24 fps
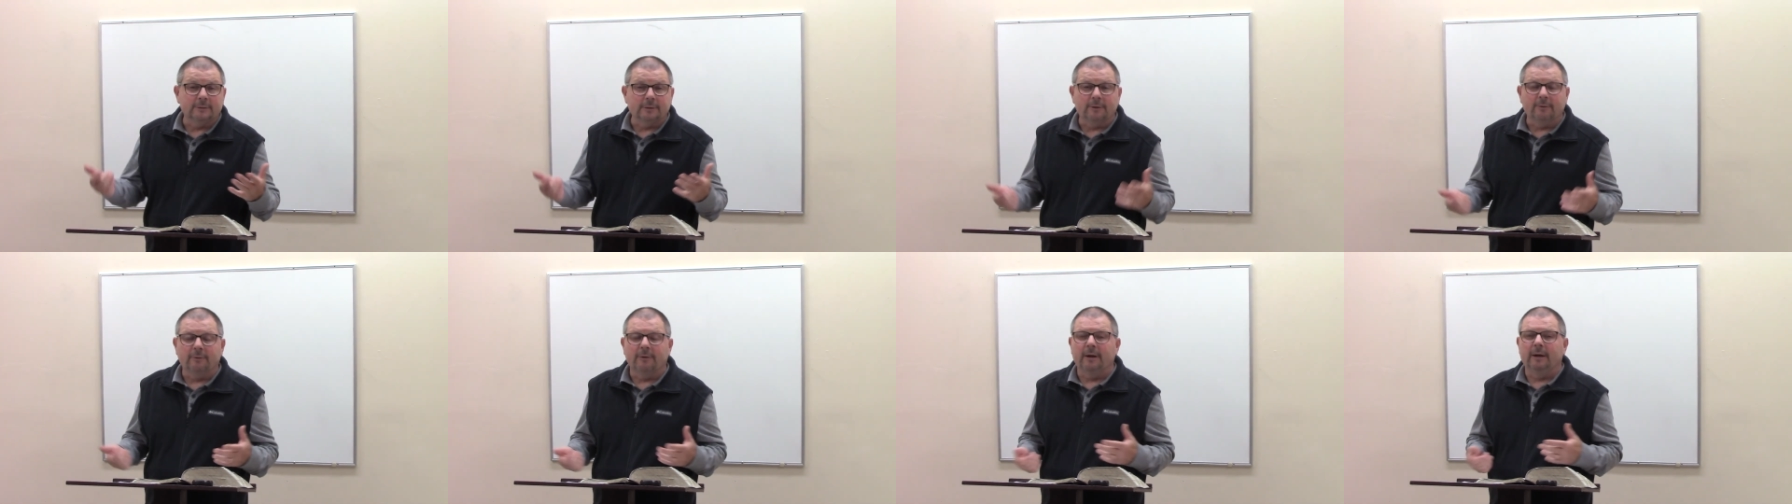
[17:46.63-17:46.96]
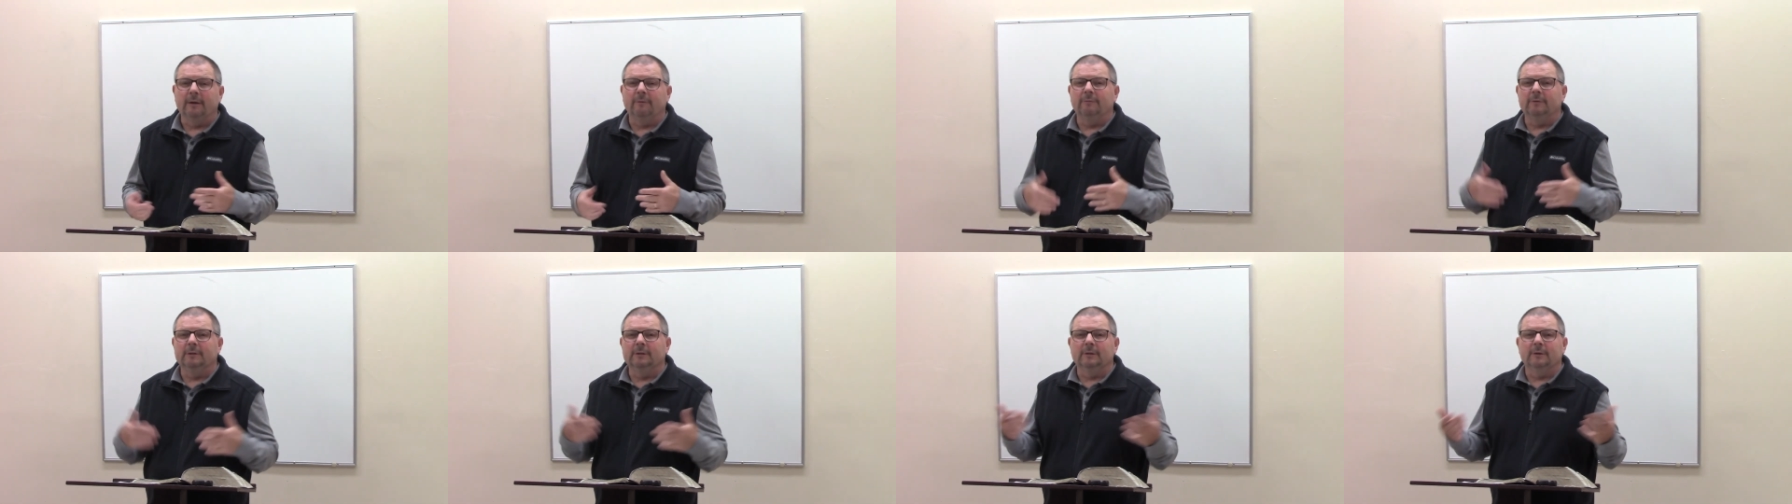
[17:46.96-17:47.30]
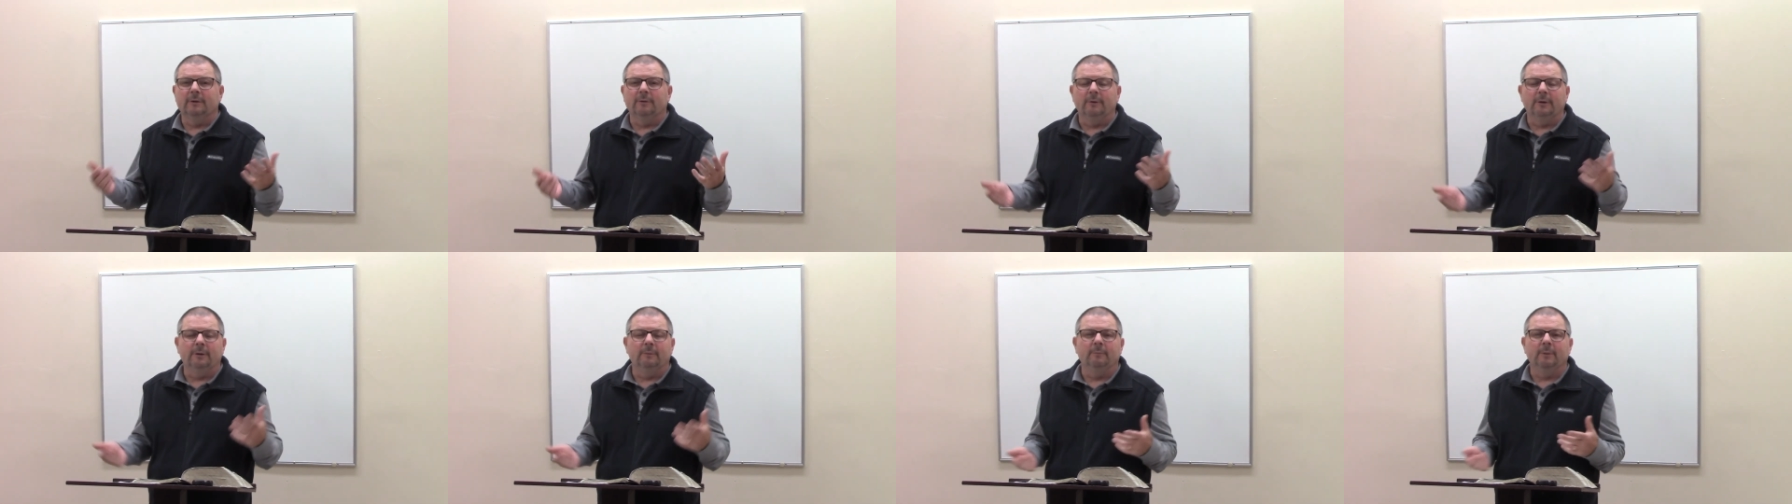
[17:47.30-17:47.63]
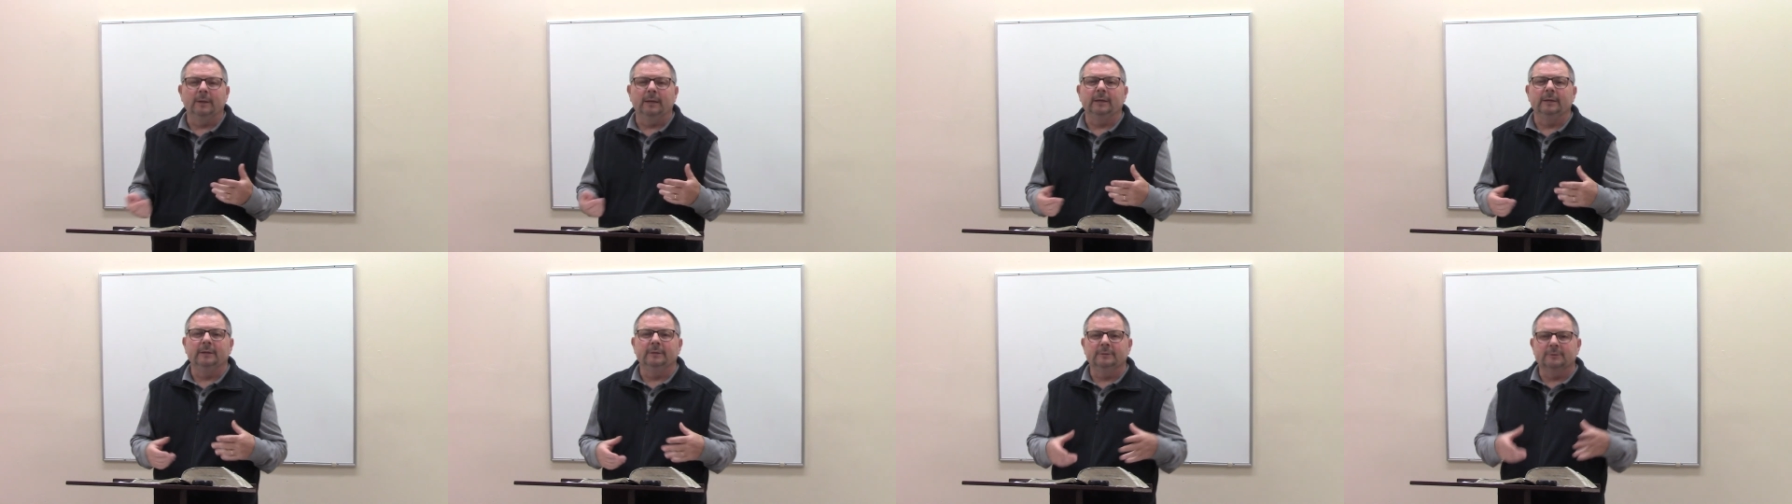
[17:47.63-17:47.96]
the gravy, the green
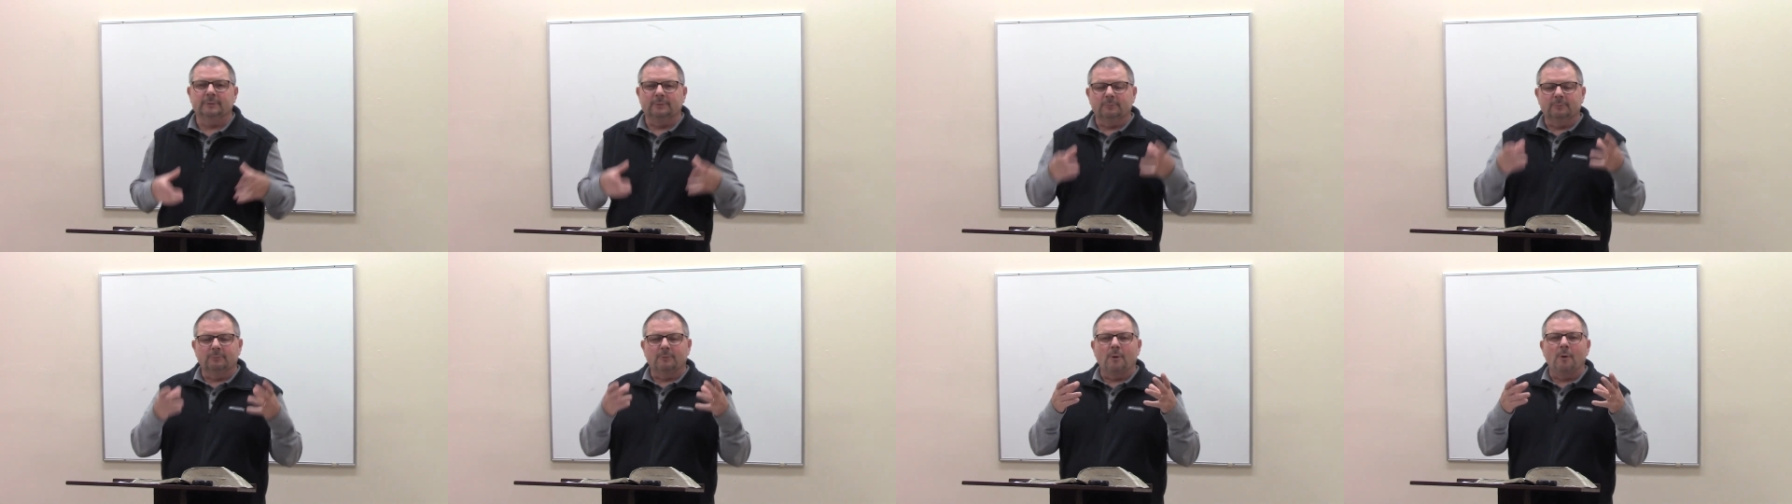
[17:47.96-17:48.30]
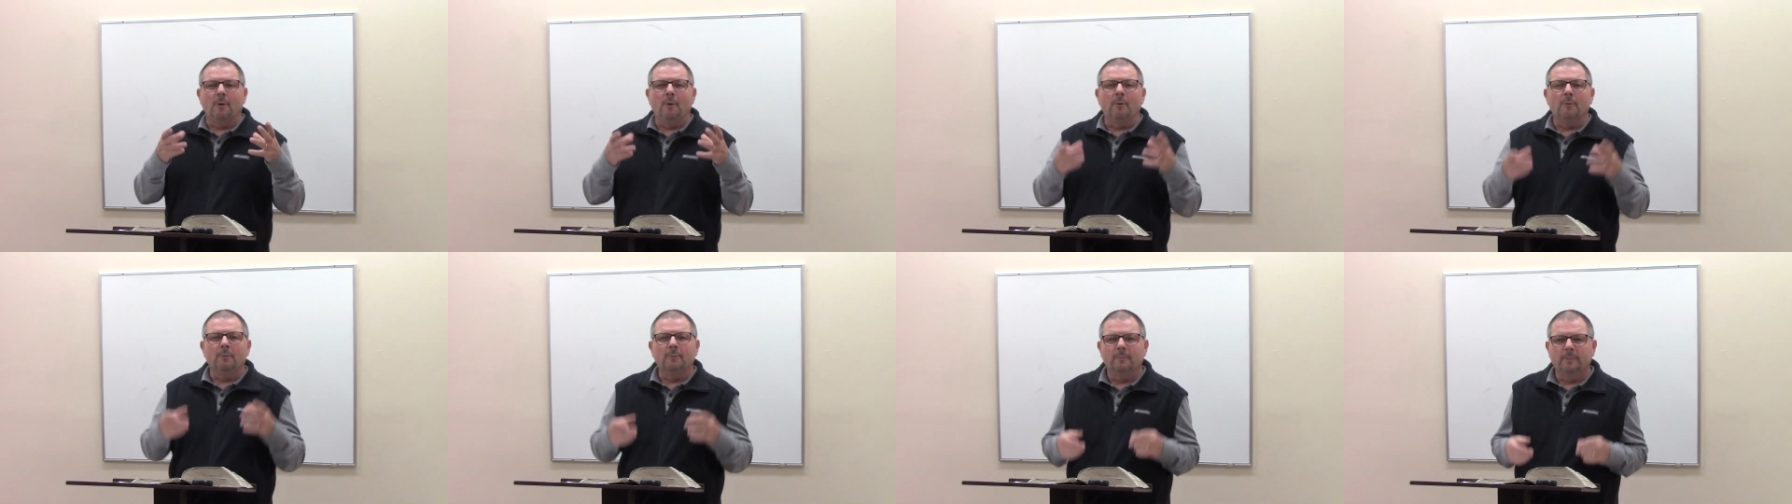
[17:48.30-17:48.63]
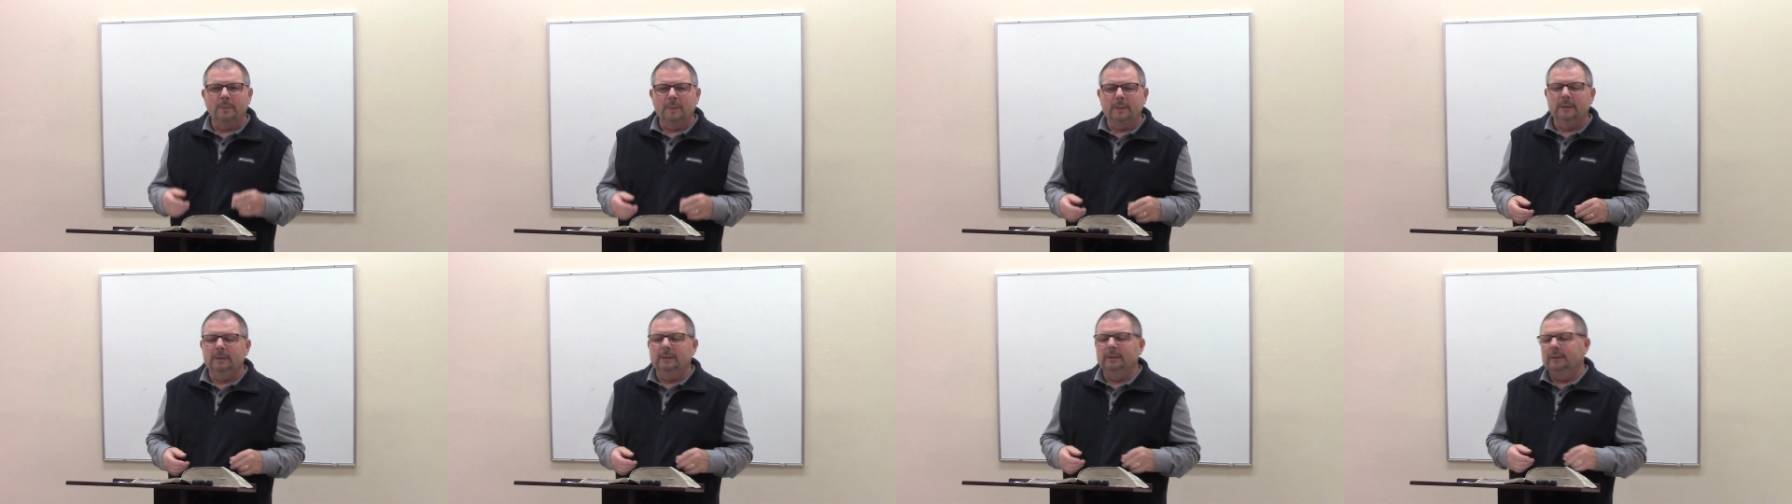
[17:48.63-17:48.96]
beans, the roll.